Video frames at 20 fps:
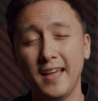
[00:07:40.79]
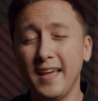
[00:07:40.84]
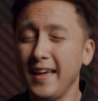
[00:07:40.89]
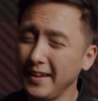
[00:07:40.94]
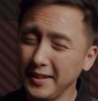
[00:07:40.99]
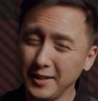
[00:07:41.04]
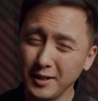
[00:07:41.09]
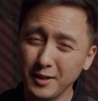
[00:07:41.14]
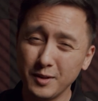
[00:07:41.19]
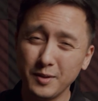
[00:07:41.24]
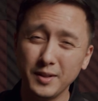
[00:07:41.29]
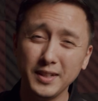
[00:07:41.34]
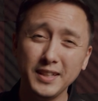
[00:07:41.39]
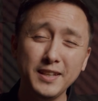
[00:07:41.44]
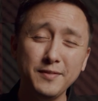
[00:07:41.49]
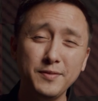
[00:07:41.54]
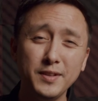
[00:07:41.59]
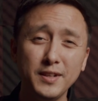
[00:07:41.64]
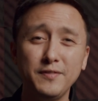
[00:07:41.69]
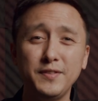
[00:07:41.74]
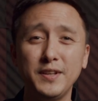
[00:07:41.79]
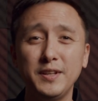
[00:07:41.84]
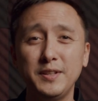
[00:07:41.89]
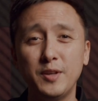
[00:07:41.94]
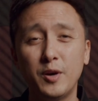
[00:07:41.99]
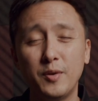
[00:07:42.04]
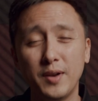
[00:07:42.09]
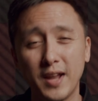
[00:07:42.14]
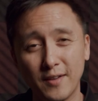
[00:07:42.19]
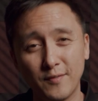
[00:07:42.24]
And even if you
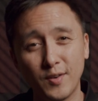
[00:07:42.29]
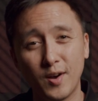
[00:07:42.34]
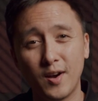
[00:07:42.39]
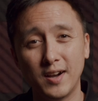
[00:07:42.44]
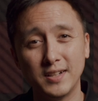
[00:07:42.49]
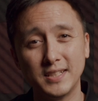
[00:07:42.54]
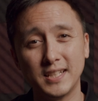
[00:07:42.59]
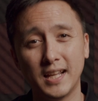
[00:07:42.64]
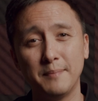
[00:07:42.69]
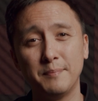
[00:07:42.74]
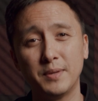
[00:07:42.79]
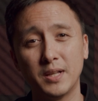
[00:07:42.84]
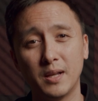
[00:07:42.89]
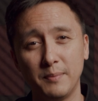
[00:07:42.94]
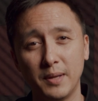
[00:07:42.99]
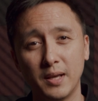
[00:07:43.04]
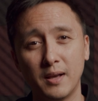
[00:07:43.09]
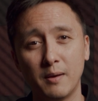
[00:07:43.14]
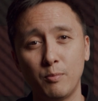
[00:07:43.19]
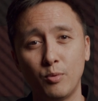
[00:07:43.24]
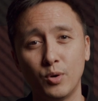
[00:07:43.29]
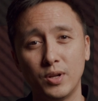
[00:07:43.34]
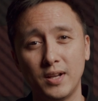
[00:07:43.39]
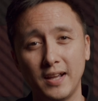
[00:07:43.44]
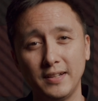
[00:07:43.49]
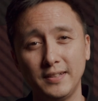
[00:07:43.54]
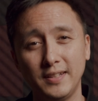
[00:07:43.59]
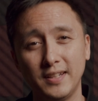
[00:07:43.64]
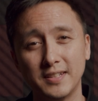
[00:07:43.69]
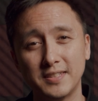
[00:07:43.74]
don't have a hard time coming up with
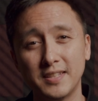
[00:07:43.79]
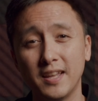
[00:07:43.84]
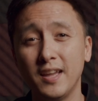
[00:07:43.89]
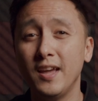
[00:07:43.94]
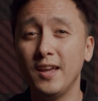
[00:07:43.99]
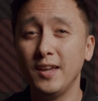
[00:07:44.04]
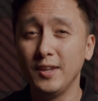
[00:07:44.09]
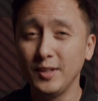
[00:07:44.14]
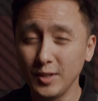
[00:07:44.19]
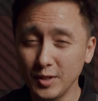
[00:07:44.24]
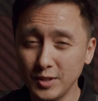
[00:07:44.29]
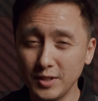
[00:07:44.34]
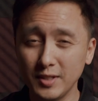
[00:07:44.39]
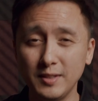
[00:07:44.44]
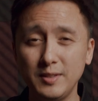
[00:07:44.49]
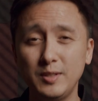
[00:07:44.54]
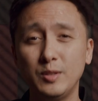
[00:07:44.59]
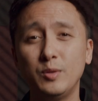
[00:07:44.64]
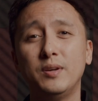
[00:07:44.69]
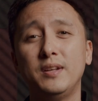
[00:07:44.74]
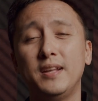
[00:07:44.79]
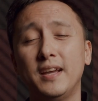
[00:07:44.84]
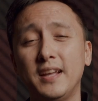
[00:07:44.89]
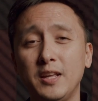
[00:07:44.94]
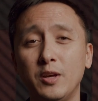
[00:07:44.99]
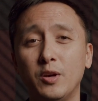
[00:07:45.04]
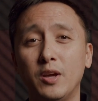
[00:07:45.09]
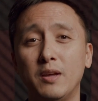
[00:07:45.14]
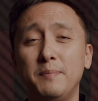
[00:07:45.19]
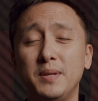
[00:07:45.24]
ideas, you should do it
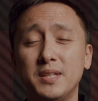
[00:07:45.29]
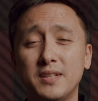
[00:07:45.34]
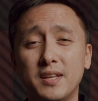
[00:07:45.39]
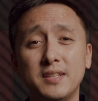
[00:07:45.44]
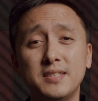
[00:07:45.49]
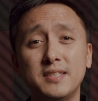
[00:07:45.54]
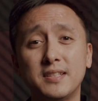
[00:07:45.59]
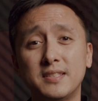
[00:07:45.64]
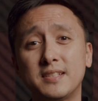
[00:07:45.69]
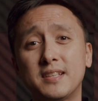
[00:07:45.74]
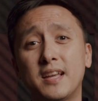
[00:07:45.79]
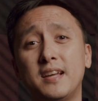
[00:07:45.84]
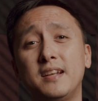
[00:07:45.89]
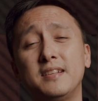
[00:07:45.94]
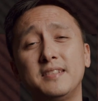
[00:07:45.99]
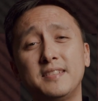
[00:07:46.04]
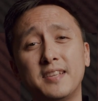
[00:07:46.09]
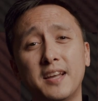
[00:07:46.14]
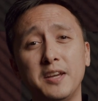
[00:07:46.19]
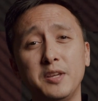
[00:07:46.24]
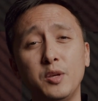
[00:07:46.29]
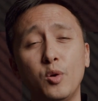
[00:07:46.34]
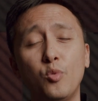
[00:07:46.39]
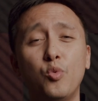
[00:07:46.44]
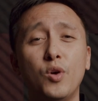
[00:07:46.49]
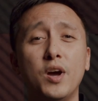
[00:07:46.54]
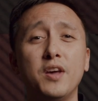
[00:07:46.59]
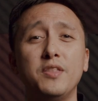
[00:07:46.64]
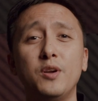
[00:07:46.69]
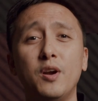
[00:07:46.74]
anyway because it's going to tell you
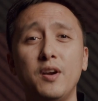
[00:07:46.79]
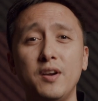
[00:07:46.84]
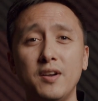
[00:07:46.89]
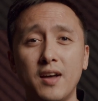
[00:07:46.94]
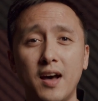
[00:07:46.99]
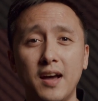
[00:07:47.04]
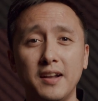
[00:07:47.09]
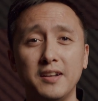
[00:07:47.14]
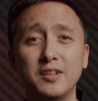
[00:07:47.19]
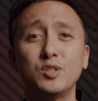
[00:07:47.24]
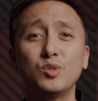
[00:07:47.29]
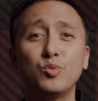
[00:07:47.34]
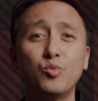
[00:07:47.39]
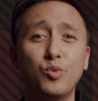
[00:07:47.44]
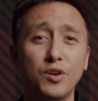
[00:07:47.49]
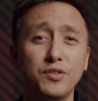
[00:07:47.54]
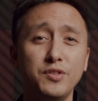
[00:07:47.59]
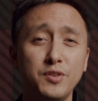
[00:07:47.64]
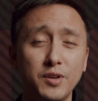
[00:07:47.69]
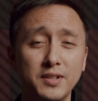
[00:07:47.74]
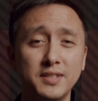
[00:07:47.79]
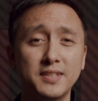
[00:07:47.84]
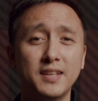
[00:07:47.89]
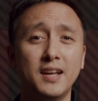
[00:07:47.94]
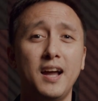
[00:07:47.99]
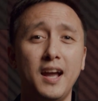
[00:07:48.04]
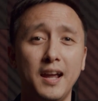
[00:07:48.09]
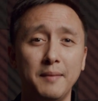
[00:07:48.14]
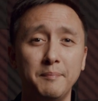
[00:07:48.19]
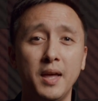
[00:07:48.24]
whether or not it's worth your
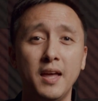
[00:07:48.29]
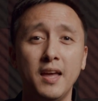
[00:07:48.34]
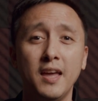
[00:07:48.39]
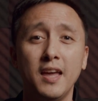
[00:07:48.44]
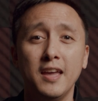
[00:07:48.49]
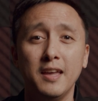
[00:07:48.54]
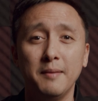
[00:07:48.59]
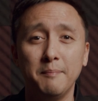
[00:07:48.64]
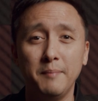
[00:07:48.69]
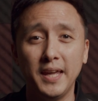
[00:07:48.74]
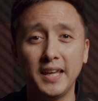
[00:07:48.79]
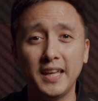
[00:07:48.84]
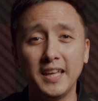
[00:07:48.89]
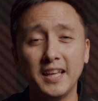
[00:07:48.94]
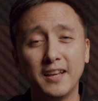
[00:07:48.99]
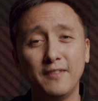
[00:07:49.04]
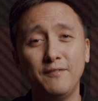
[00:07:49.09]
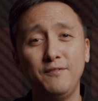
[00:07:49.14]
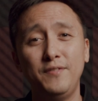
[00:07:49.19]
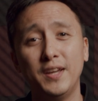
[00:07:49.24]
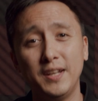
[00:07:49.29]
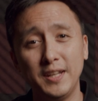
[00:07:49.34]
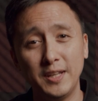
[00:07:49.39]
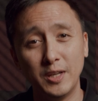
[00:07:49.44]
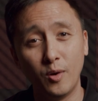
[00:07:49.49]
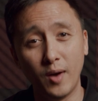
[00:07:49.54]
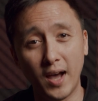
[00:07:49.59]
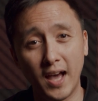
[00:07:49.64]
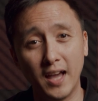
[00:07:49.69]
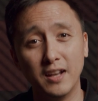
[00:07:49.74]
time making a
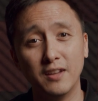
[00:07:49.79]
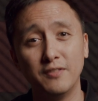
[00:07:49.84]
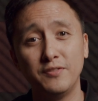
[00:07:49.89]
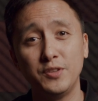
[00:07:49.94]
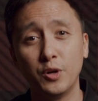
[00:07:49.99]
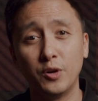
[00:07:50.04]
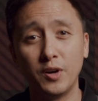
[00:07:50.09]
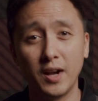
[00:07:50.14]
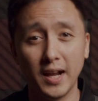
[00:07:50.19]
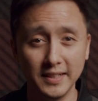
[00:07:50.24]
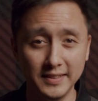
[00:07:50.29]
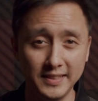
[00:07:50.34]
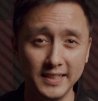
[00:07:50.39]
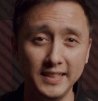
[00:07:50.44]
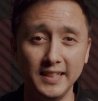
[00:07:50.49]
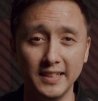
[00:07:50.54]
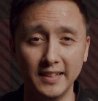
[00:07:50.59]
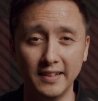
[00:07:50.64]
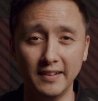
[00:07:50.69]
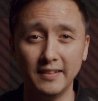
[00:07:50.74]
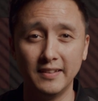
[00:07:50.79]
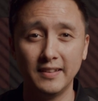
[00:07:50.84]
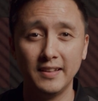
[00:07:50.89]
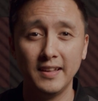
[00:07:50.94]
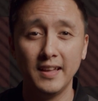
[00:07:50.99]
video out of your idea.